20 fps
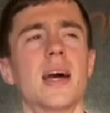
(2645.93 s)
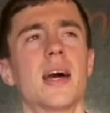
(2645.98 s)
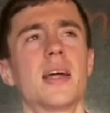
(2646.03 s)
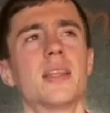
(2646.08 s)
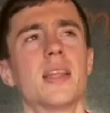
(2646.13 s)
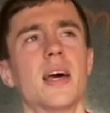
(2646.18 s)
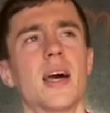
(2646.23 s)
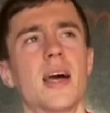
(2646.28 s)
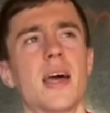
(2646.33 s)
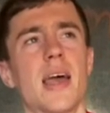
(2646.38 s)

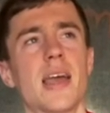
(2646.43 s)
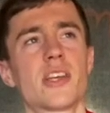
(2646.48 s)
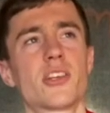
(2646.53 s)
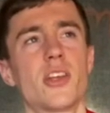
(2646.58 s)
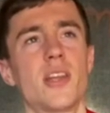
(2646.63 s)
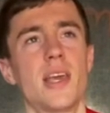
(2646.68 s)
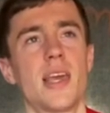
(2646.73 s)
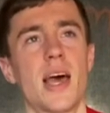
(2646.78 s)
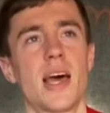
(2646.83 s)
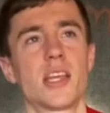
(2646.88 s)

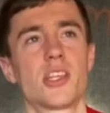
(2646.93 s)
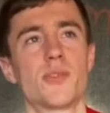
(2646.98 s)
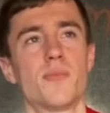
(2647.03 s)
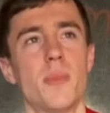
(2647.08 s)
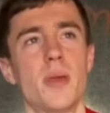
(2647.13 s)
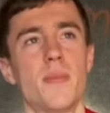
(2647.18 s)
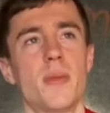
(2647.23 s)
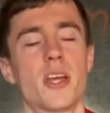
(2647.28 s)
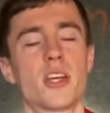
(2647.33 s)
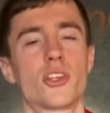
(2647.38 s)

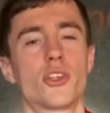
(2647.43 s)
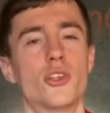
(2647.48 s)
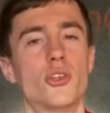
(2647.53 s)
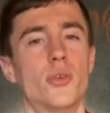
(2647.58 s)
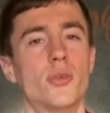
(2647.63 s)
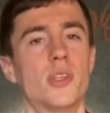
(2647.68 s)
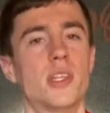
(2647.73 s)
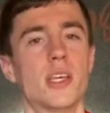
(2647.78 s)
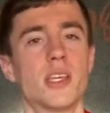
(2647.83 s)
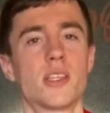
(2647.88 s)
Maybe I should
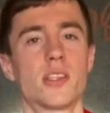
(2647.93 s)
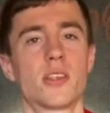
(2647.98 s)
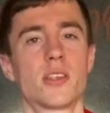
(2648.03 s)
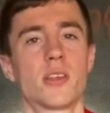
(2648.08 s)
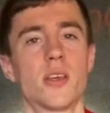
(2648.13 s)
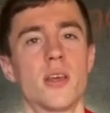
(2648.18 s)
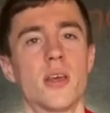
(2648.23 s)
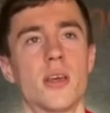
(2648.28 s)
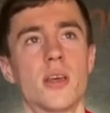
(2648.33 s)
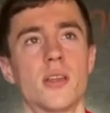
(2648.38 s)
do this.
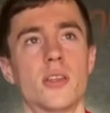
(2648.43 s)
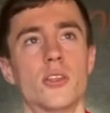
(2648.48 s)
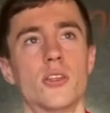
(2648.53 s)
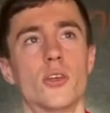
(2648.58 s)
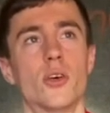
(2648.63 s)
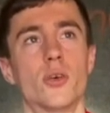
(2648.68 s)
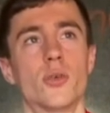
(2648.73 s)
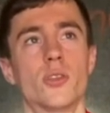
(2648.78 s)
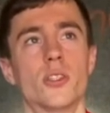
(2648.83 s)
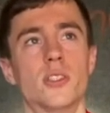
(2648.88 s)
You
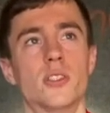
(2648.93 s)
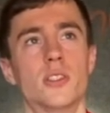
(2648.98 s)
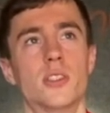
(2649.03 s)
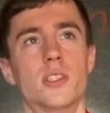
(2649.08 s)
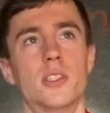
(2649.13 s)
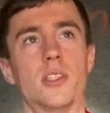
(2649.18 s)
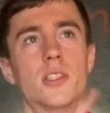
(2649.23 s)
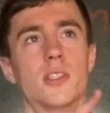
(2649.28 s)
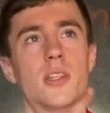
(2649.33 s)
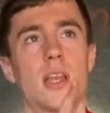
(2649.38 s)
know,
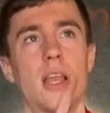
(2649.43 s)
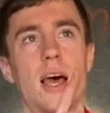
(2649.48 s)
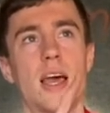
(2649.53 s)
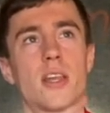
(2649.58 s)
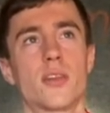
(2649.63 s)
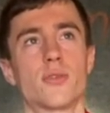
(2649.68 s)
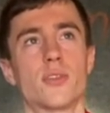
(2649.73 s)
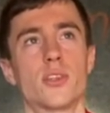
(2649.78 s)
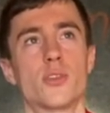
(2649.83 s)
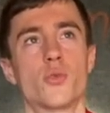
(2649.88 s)
the
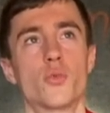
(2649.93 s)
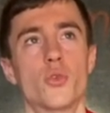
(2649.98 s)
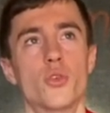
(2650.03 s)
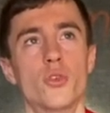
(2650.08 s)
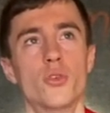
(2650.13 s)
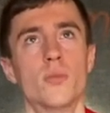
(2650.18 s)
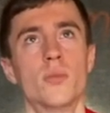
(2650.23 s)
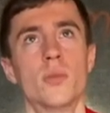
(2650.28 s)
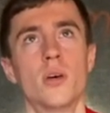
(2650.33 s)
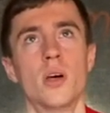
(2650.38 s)
light of this
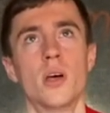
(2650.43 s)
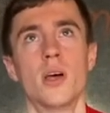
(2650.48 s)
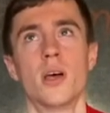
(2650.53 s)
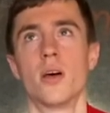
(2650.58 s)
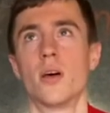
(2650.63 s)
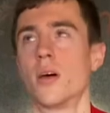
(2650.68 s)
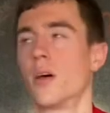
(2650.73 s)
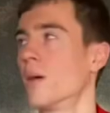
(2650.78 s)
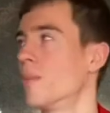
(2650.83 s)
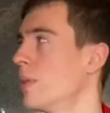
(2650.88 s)
room,
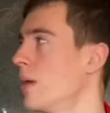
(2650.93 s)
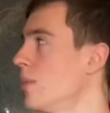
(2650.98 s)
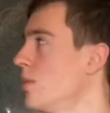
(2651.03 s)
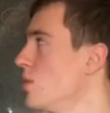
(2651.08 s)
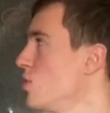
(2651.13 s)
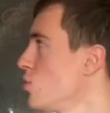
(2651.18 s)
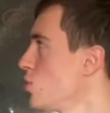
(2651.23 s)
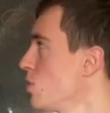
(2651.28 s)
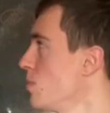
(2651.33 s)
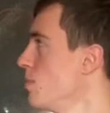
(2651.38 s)
maybe
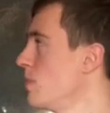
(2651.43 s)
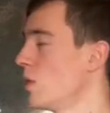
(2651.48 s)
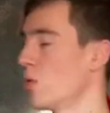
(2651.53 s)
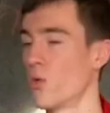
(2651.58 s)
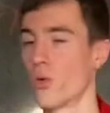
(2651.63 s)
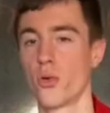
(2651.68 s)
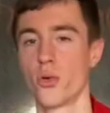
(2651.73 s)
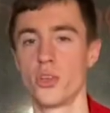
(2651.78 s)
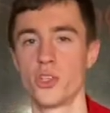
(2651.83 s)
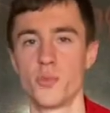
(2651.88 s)
it shouldn't be
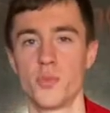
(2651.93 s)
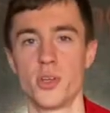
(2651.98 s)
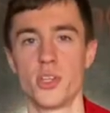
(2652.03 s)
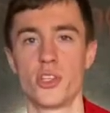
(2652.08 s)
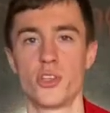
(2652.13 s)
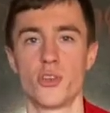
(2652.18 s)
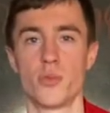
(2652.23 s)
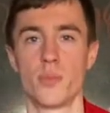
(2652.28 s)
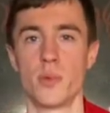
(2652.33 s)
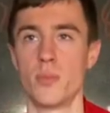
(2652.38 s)
orange, but it
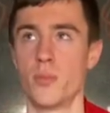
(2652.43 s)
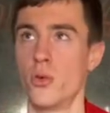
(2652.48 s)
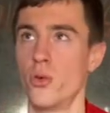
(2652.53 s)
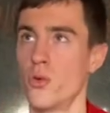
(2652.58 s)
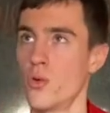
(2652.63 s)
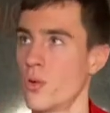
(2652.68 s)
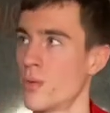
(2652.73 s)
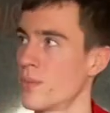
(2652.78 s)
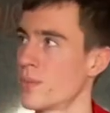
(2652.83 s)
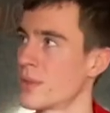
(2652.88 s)
should be blue.